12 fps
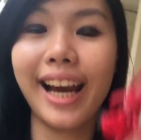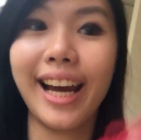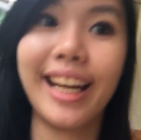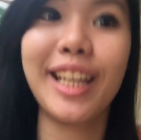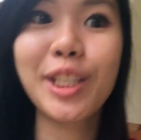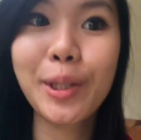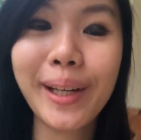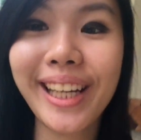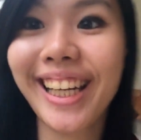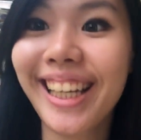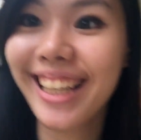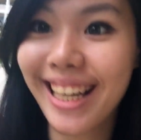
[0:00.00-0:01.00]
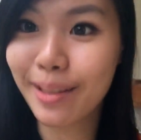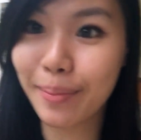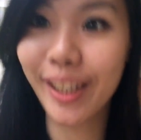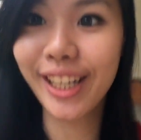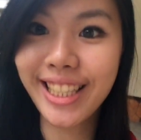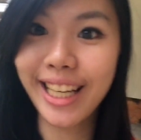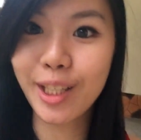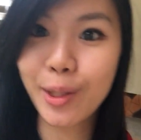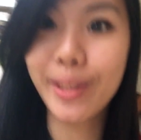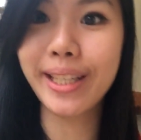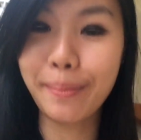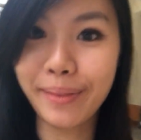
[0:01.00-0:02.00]
and I threw it in a dustbin because I
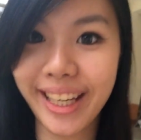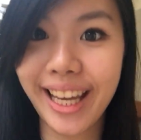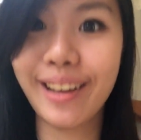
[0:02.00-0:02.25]
threw something